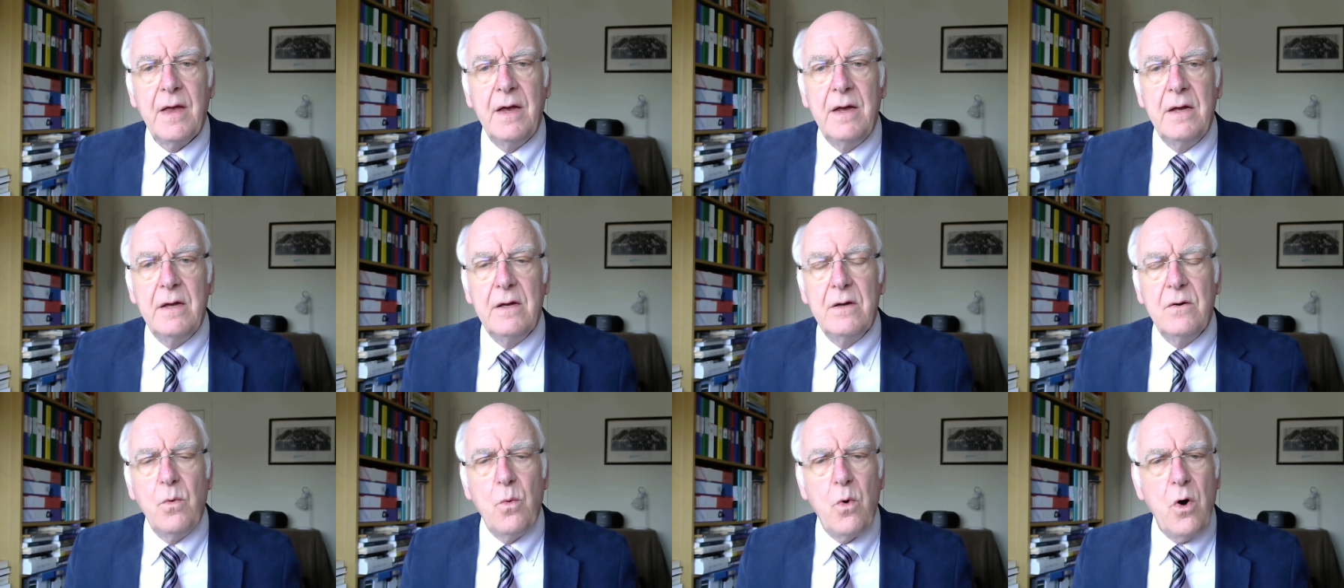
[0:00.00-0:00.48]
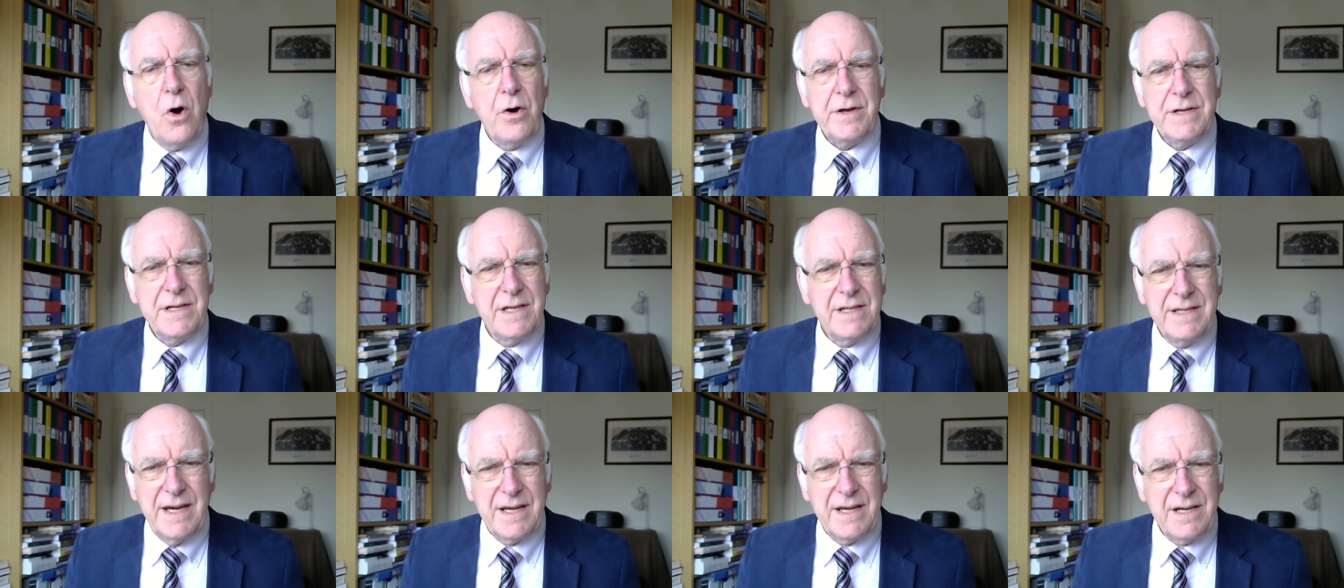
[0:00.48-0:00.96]
War is
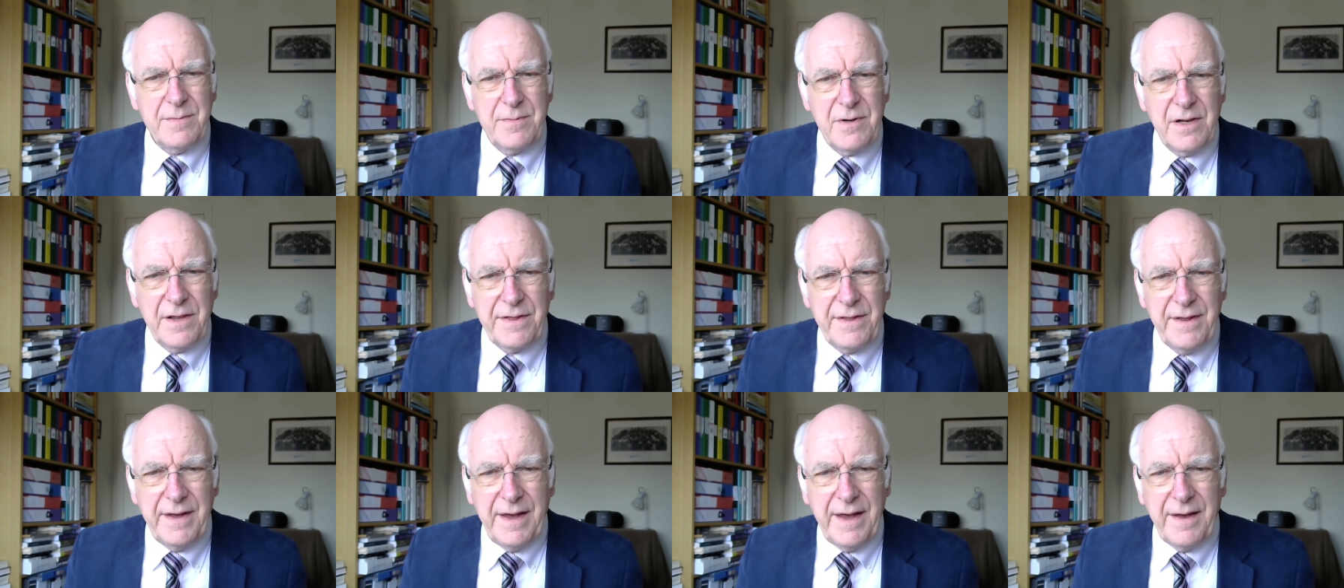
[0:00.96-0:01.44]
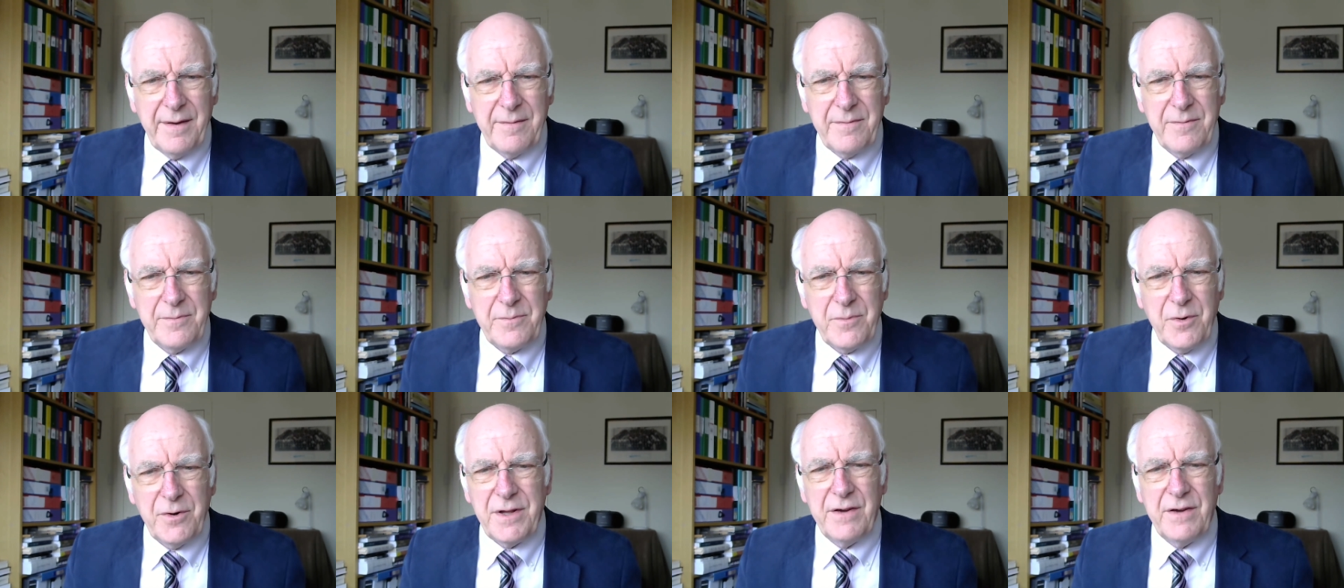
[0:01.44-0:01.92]
a terrible thing
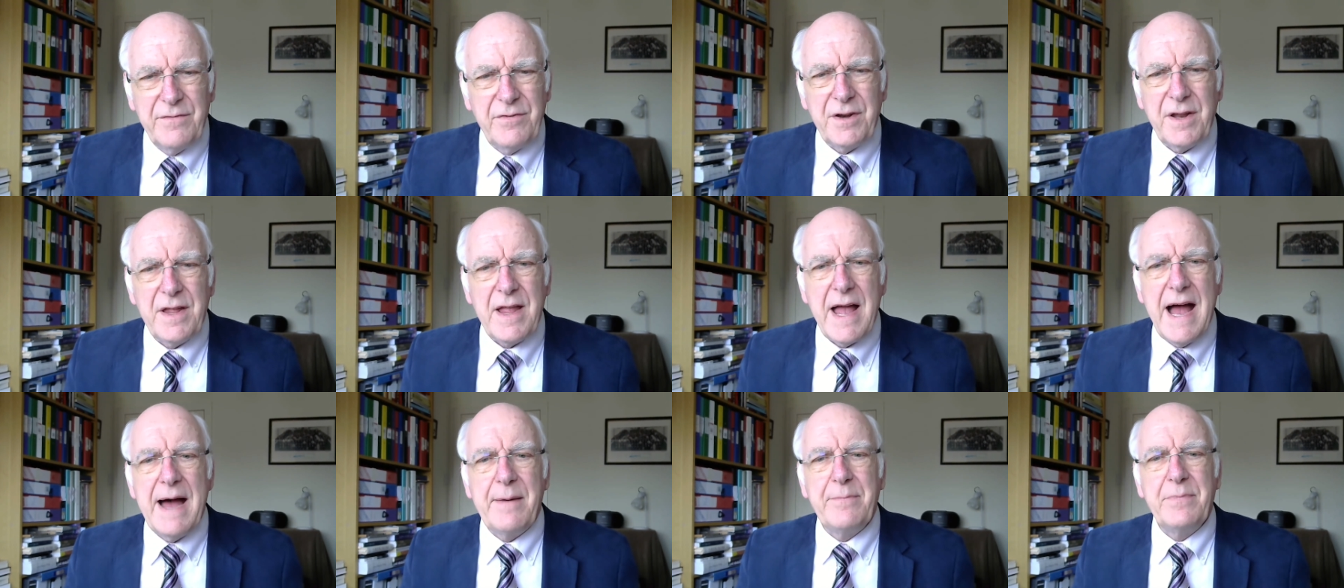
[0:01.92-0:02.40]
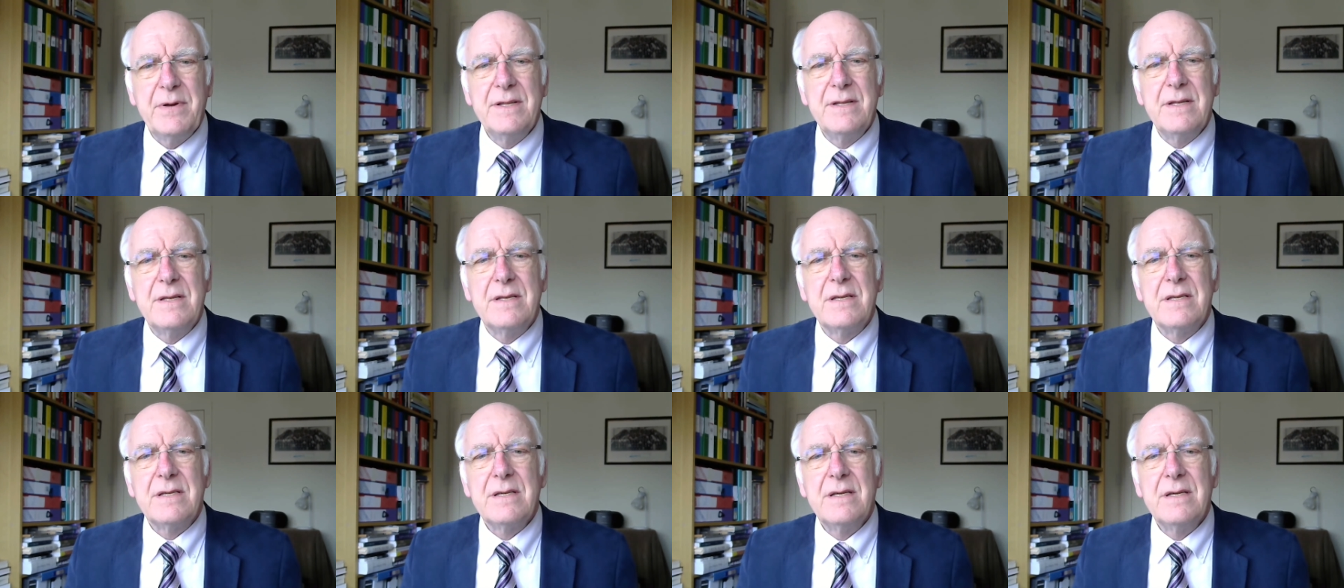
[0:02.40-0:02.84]
whenever it happens.